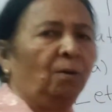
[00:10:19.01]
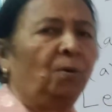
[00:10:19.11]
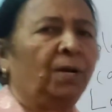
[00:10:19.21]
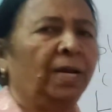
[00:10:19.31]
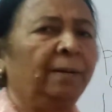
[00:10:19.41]

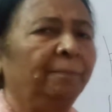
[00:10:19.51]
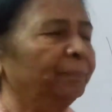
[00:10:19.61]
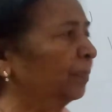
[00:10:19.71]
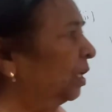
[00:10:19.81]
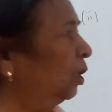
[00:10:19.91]
Okay,
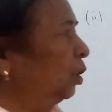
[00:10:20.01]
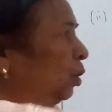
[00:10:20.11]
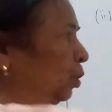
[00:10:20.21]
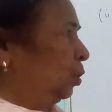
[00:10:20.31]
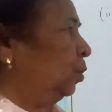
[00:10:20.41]

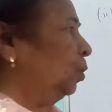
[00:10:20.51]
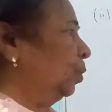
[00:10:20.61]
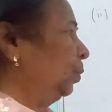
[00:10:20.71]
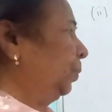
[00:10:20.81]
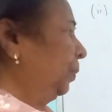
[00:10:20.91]

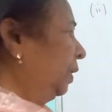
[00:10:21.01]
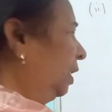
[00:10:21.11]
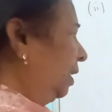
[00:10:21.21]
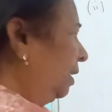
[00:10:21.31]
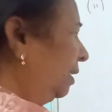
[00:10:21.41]
so
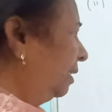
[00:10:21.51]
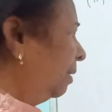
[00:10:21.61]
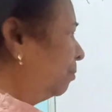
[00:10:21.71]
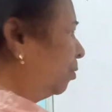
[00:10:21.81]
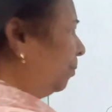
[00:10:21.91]

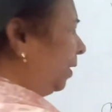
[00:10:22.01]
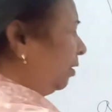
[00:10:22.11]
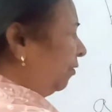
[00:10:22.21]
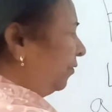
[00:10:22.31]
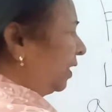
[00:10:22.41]
the moment
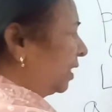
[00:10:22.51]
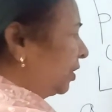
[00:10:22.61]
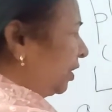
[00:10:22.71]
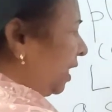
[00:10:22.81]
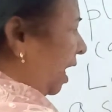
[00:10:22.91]
of
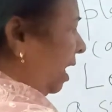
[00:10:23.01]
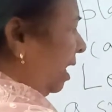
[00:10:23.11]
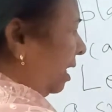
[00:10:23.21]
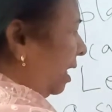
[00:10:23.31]
inertia,